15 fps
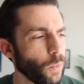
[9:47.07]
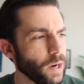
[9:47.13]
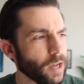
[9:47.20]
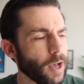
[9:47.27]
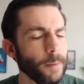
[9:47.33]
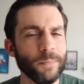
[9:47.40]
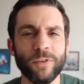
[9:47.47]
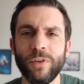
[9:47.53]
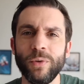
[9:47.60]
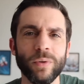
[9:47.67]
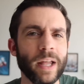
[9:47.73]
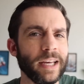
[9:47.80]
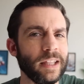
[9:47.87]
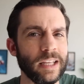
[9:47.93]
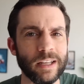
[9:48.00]
When it comes to
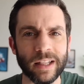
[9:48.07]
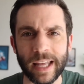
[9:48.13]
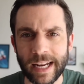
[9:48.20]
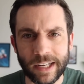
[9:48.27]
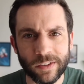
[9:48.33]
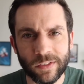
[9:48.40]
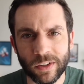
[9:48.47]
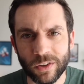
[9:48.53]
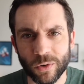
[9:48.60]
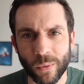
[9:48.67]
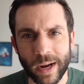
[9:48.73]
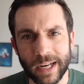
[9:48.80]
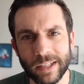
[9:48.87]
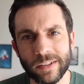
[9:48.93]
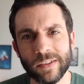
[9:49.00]
like the latest and
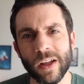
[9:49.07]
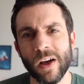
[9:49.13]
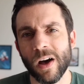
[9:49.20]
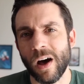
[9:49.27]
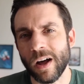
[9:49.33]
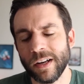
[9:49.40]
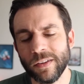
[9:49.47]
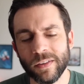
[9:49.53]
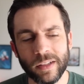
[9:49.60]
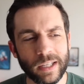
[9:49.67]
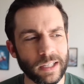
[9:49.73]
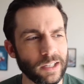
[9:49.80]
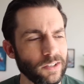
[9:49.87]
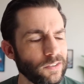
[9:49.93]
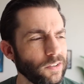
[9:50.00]
greatest, honestly,
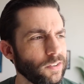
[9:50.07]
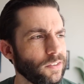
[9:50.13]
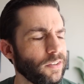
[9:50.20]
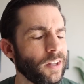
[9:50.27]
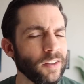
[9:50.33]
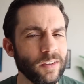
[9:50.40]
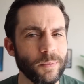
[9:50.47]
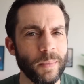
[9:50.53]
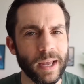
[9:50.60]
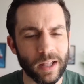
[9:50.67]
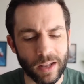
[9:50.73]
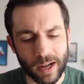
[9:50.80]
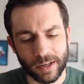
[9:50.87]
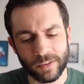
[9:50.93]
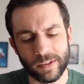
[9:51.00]
it just doesn't make a
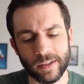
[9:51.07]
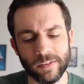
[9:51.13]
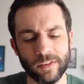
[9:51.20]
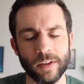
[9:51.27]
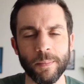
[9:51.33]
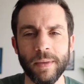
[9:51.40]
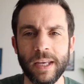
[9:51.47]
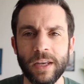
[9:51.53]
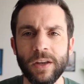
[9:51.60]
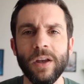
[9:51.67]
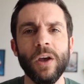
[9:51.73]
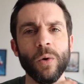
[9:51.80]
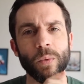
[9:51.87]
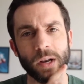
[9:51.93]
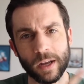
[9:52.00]
lot of sense to me
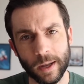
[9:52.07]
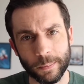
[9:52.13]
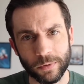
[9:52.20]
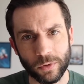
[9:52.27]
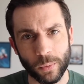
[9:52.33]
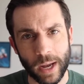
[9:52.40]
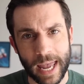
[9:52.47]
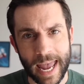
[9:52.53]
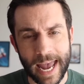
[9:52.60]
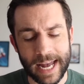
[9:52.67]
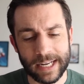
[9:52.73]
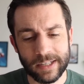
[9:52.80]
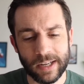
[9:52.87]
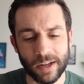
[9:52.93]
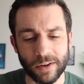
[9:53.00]
when it comes to a
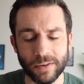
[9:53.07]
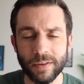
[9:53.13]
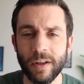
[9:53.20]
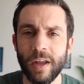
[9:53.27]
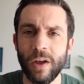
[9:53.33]
handheld.